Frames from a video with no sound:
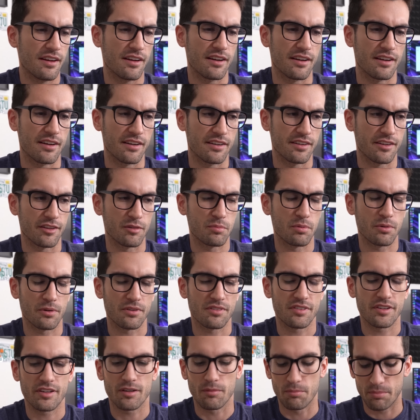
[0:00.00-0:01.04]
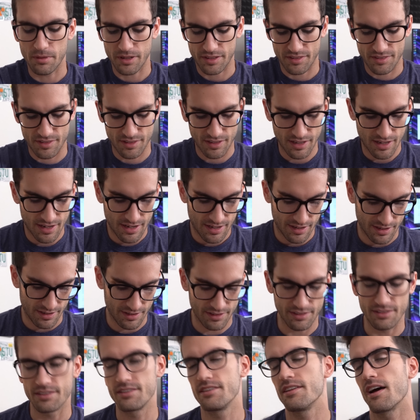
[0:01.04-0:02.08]
uh, into the ports here, but
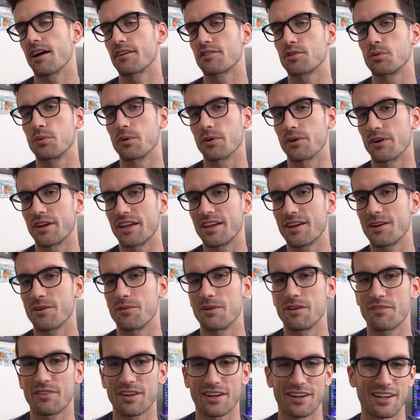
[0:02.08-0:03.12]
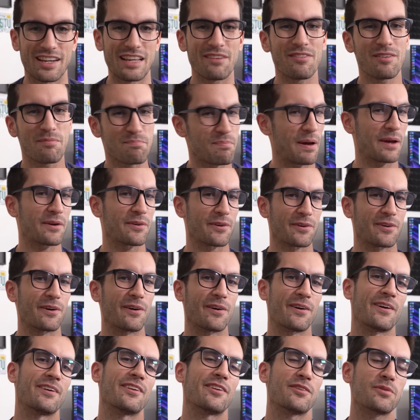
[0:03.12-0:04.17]
not to worry, we've got an even better card.